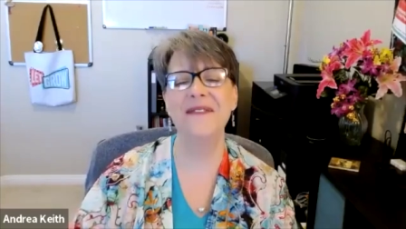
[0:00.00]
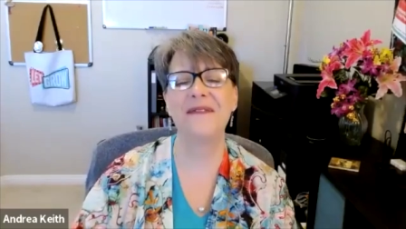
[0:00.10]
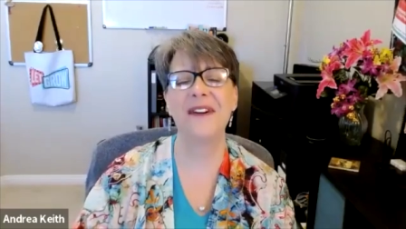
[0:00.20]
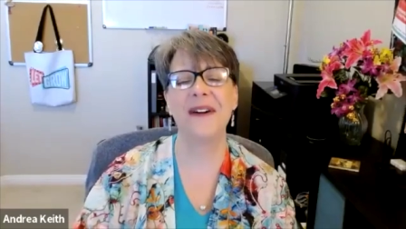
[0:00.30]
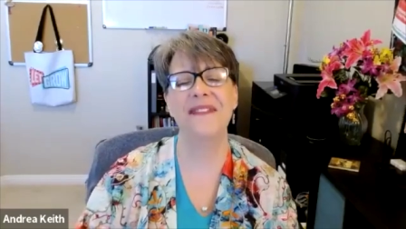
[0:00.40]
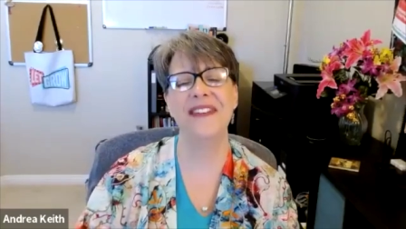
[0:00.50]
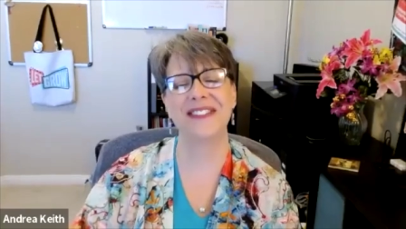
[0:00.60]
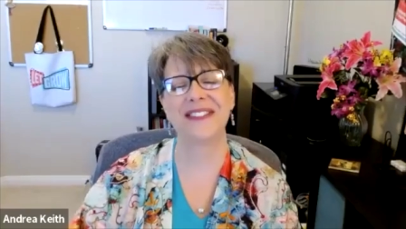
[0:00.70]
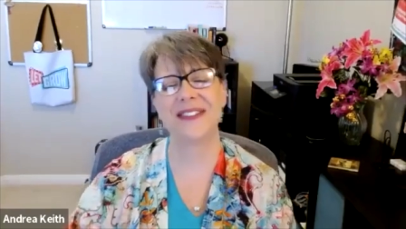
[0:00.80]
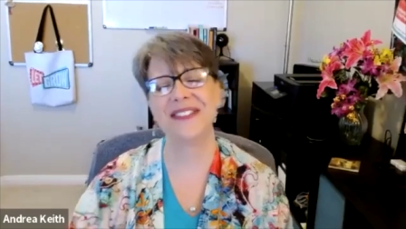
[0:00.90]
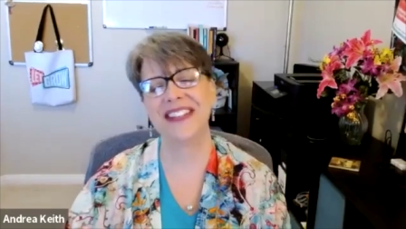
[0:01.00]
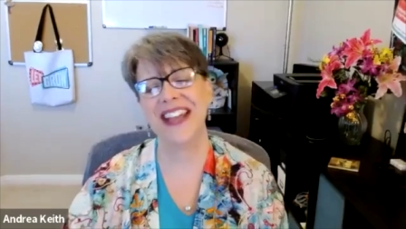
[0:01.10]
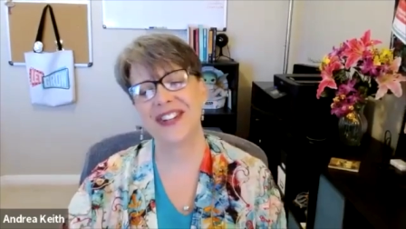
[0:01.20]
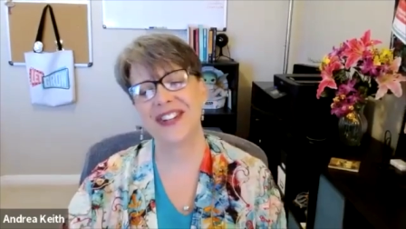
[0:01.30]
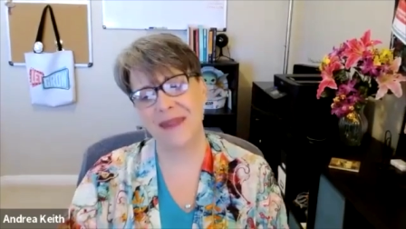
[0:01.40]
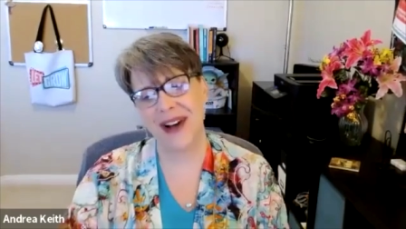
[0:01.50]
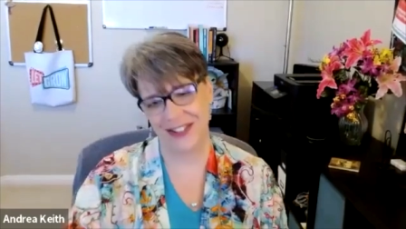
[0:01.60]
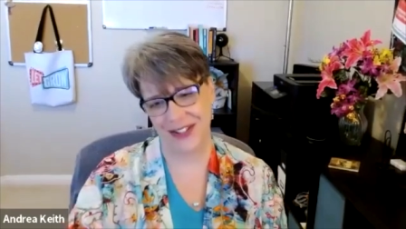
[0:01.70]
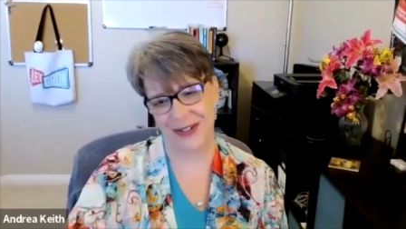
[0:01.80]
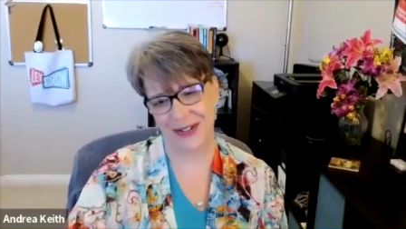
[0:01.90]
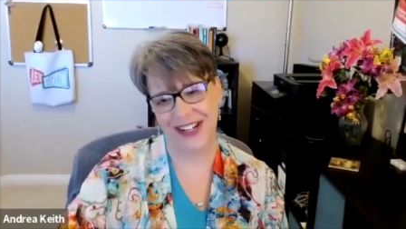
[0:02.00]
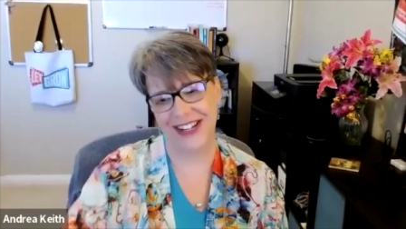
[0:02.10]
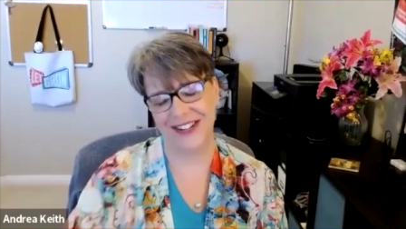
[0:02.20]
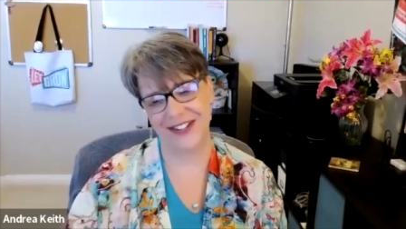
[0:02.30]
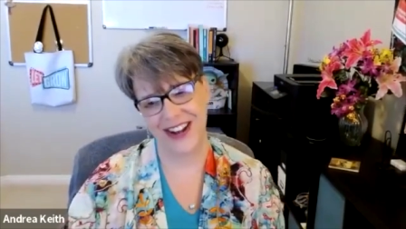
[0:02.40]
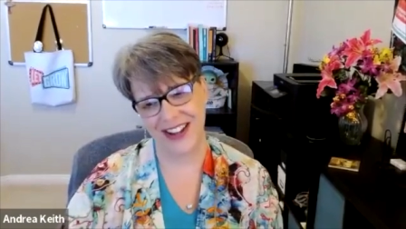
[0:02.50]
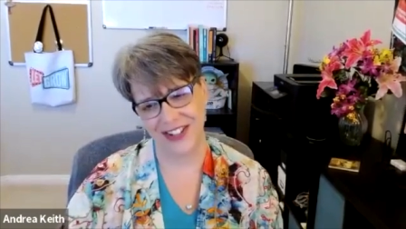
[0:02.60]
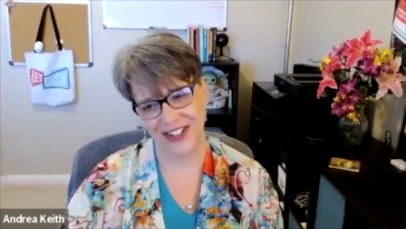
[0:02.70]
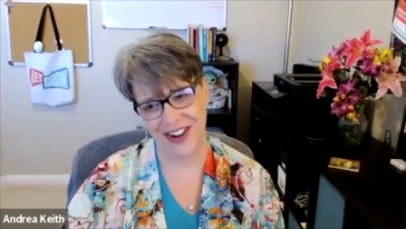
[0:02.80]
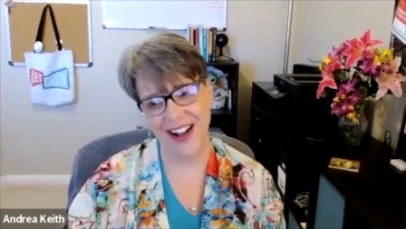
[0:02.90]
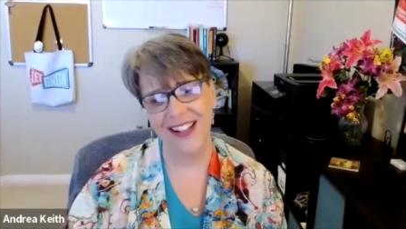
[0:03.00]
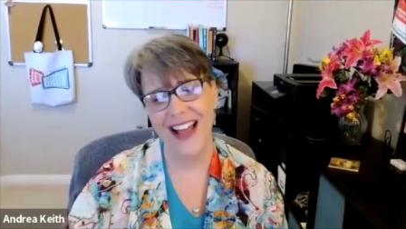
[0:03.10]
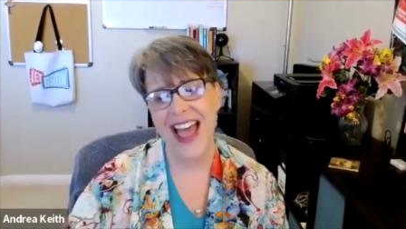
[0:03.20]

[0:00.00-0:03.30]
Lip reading: from the Association Montessori International,